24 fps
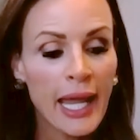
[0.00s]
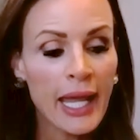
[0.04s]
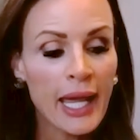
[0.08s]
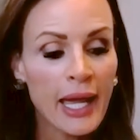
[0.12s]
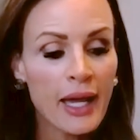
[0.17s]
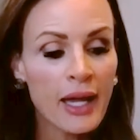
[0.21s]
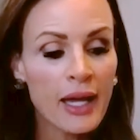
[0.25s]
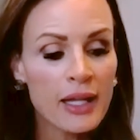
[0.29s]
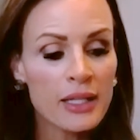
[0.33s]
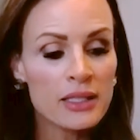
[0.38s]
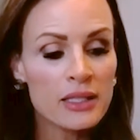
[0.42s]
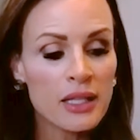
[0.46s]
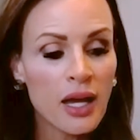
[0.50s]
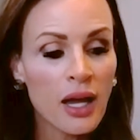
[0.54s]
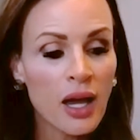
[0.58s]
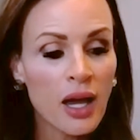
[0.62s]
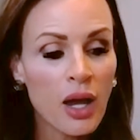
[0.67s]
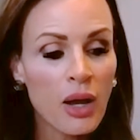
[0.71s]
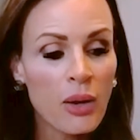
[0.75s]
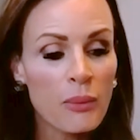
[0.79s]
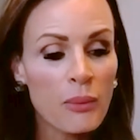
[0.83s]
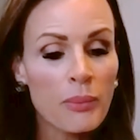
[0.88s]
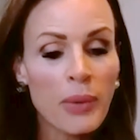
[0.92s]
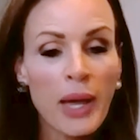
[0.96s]
and
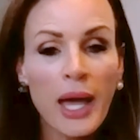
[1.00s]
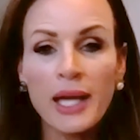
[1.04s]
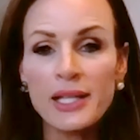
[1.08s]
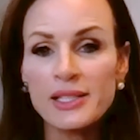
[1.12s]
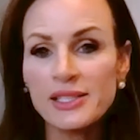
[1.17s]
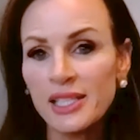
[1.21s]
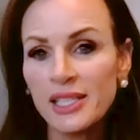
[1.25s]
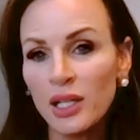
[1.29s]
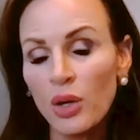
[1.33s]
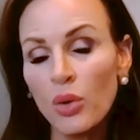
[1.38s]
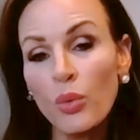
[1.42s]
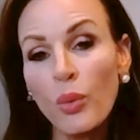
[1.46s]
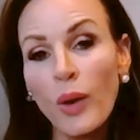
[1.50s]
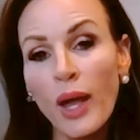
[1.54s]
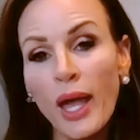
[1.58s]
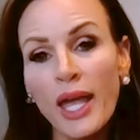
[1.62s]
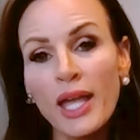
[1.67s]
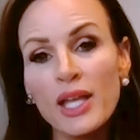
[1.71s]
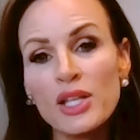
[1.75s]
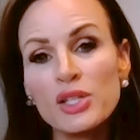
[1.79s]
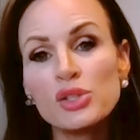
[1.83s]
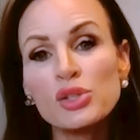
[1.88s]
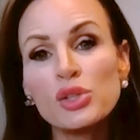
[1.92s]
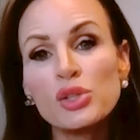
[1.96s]
passing
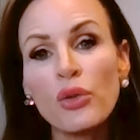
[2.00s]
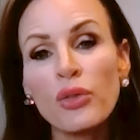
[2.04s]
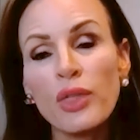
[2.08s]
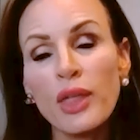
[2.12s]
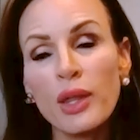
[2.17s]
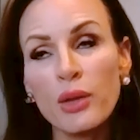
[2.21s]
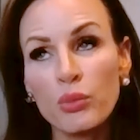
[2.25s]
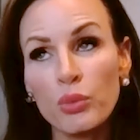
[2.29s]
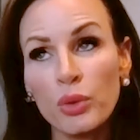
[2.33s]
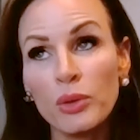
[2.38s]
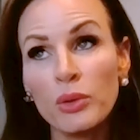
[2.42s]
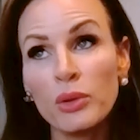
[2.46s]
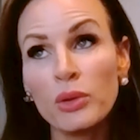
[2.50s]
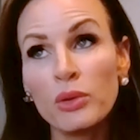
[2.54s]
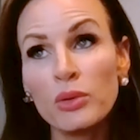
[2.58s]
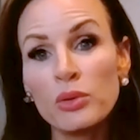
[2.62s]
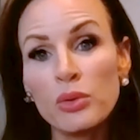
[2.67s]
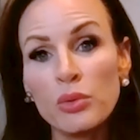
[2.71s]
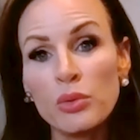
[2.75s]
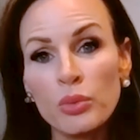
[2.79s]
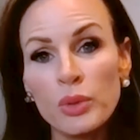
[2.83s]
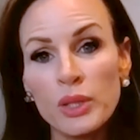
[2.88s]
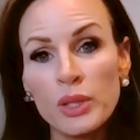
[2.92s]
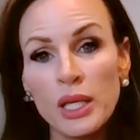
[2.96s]
away. So then
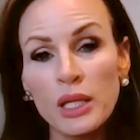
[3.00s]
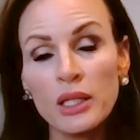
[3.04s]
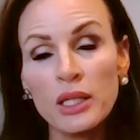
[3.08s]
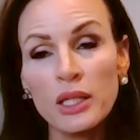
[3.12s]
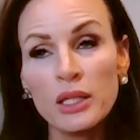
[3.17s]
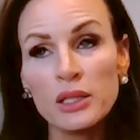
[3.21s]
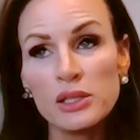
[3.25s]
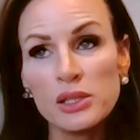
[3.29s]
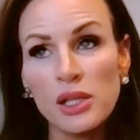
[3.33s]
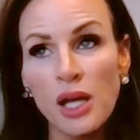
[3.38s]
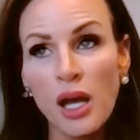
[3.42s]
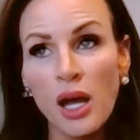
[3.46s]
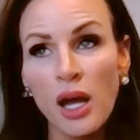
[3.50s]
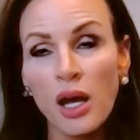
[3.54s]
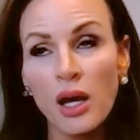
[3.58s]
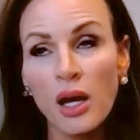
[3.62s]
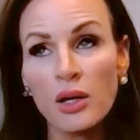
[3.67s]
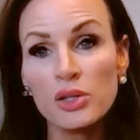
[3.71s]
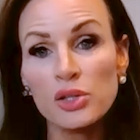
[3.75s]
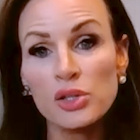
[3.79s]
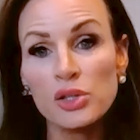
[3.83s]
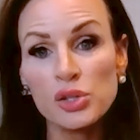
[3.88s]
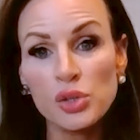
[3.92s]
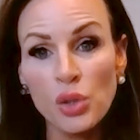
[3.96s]
we
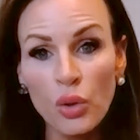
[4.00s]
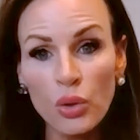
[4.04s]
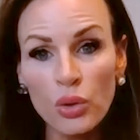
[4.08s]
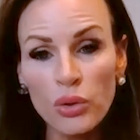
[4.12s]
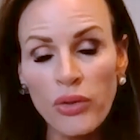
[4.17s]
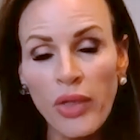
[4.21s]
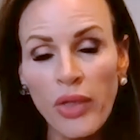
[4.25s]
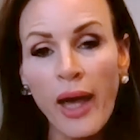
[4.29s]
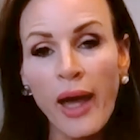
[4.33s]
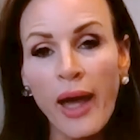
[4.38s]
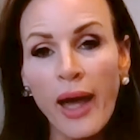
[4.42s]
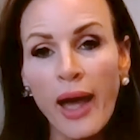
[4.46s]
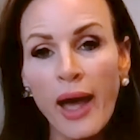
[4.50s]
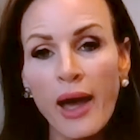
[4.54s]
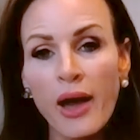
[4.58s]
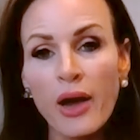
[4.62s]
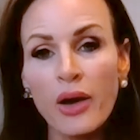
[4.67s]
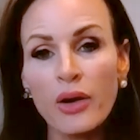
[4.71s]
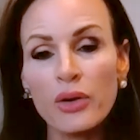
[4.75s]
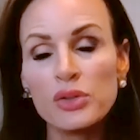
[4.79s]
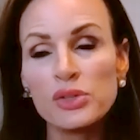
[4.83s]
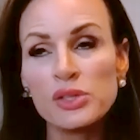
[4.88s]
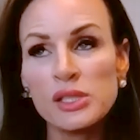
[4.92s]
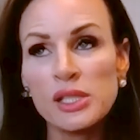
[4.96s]
sold that
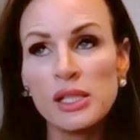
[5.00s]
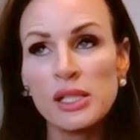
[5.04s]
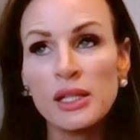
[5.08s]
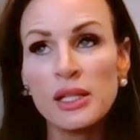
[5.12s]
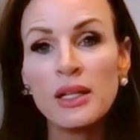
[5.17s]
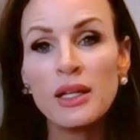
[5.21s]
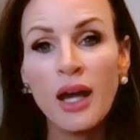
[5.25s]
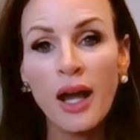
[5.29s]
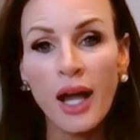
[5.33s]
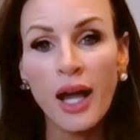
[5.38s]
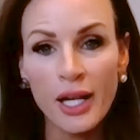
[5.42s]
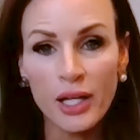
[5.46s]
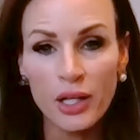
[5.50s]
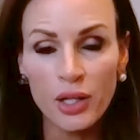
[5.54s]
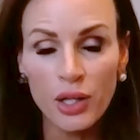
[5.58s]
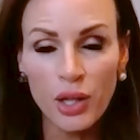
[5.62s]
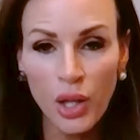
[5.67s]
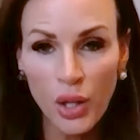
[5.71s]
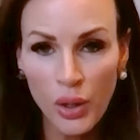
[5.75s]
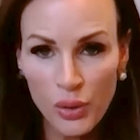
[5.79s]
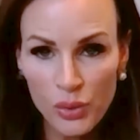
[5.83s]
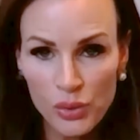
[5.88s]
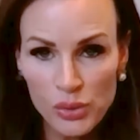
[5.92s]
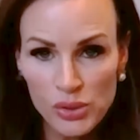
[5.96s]
house. I
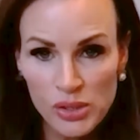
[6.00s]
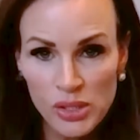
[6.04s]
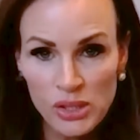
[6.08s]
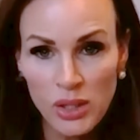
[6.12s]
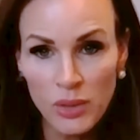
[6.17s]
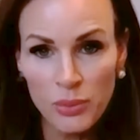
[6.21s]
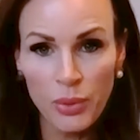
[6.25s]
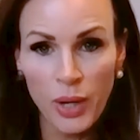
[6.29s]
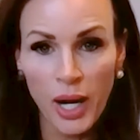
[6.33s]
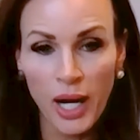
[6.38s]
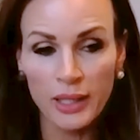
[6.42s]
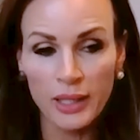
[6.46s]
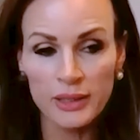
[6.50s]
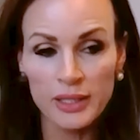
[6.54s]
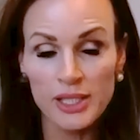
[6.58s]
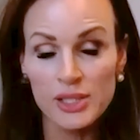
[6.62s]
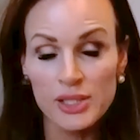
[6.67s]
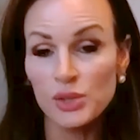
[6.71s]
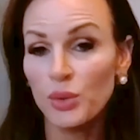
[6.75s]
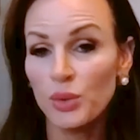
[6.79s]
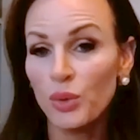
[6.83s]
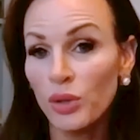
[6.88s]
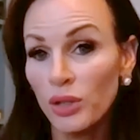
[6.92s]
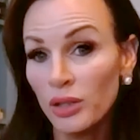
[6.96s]
closed the
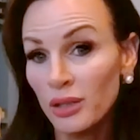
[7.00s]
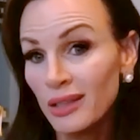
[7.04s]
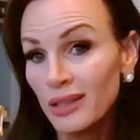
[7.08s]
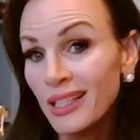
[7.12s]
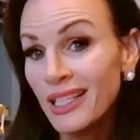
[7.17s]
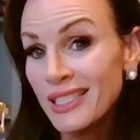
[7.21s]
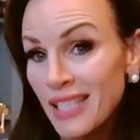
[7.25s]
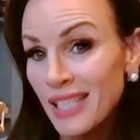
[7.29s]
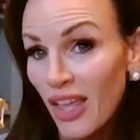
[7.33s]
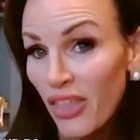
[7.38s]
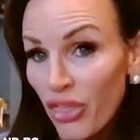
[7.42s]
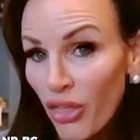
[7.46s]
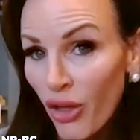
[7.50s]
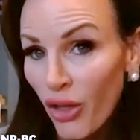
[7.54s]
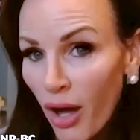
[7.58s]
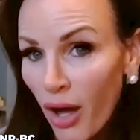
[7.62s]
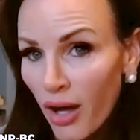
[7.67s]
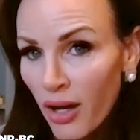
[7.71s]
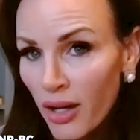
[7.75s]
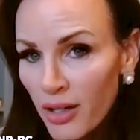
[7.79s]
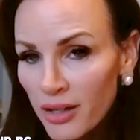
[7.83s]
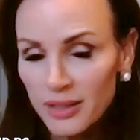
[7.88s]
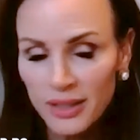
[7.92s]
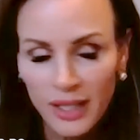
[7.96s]
practice, or at least I
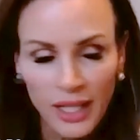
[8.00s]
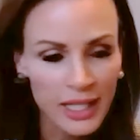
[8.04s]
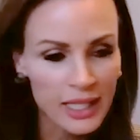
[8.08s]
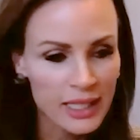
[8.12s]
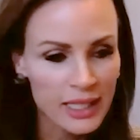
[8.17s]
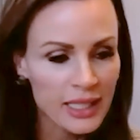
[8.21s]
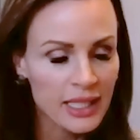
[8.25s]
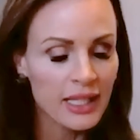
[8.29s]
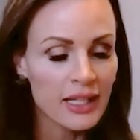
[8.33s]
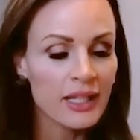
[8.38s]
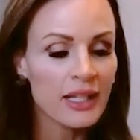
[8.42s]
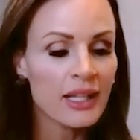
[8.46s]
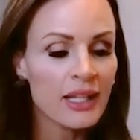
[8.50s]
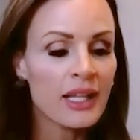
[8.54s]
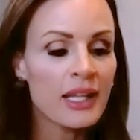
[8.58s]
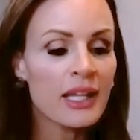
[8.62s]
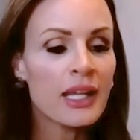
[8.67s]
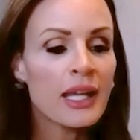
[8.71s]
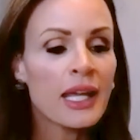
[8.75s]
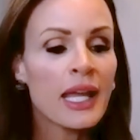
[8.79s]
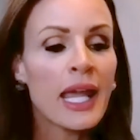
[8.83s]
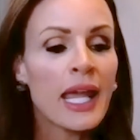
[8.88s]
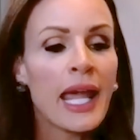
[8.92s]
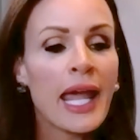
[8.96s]
thought I did,
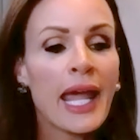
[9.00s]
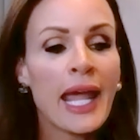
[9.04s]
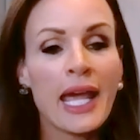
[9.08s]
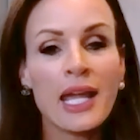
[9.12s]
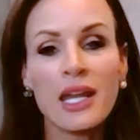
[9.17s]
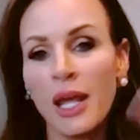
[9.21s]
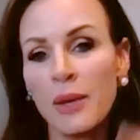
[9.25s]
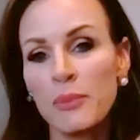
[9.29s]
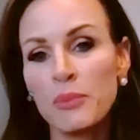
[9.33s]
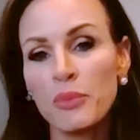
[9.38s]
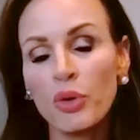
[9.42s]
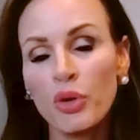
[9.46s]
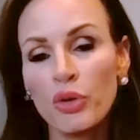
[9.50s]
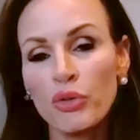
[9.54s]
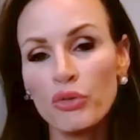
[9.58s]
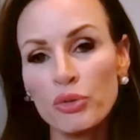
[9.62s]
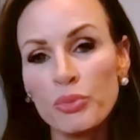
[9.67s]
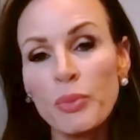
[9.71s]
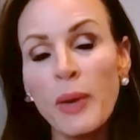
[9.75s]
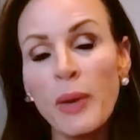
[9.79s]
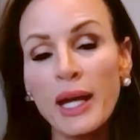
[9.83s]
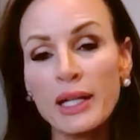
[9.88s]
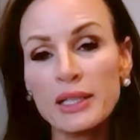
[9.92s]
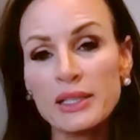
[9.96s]
and I
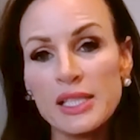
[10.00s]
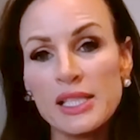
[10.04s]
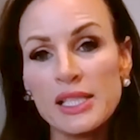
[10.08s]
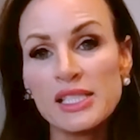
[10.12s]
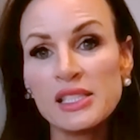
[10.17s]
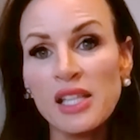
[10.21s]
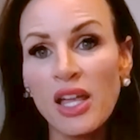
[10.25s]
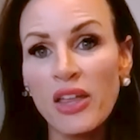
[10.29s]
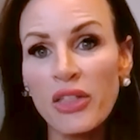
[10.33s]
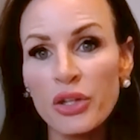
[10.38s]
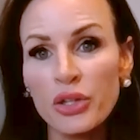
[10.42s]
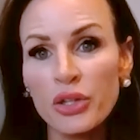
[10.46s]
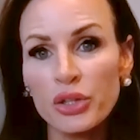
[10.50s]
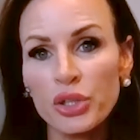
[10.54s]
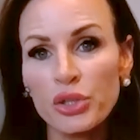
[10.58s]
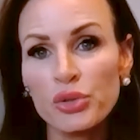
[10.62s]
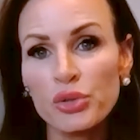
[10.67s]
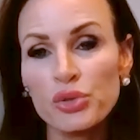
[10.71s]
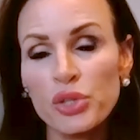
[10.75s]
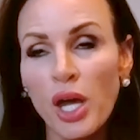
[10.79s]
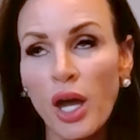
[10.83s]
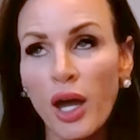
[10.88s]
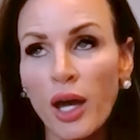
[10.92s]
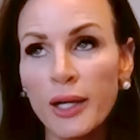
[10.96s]
moved back to southern
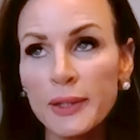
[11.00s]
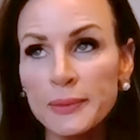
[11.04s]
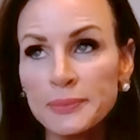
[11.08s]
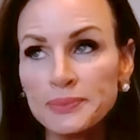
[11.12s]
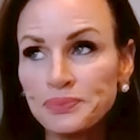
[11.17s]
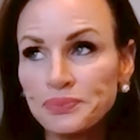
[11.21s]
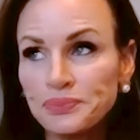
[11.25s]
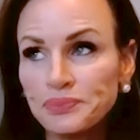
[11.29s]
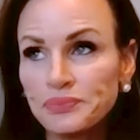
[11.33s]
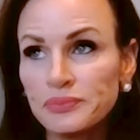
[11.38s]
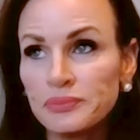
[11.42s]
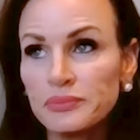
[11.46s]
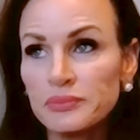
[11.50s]
Utah.